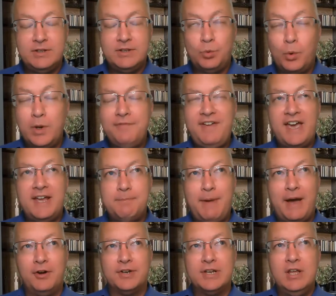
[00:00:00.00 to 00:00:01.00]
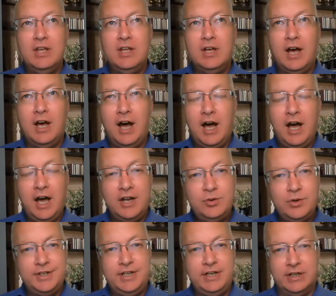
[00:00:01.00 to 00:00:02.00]
we've had about
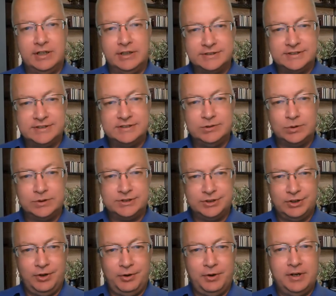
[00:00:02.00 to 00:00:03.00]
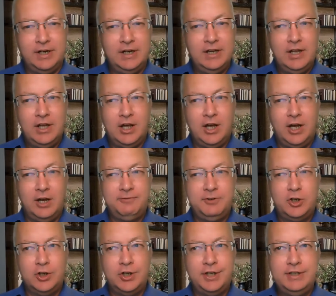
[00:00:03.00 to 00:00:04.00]
100 years or so of
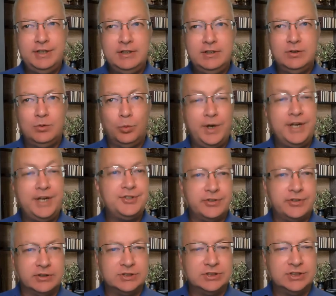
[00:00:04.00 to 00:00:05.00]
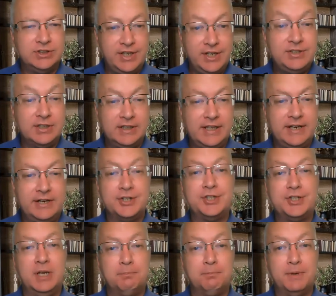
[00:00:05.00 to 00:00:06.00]
good research into
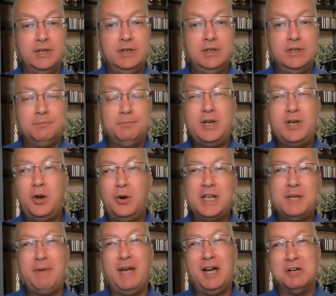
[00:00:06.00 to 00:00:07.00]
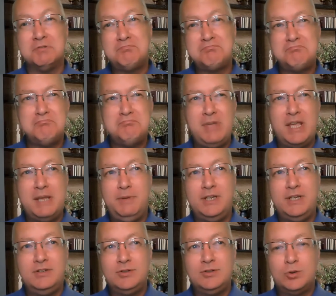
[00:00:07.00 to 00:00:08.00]
leadership, but only about
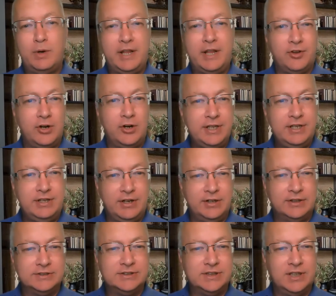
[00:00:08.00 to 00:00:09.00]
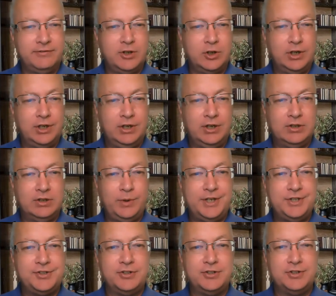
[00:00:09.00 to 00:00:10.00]
maybe 20, 30 years of good
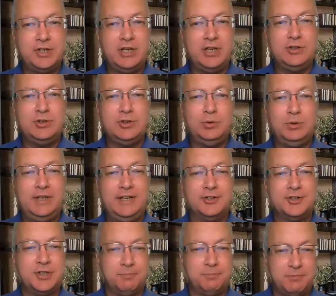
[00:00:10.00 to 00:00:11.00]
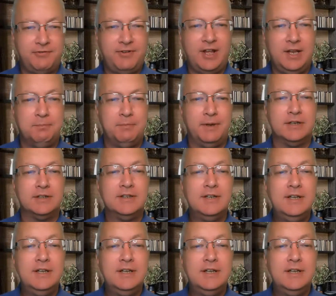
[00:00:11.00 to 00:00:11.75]
research into leadership development.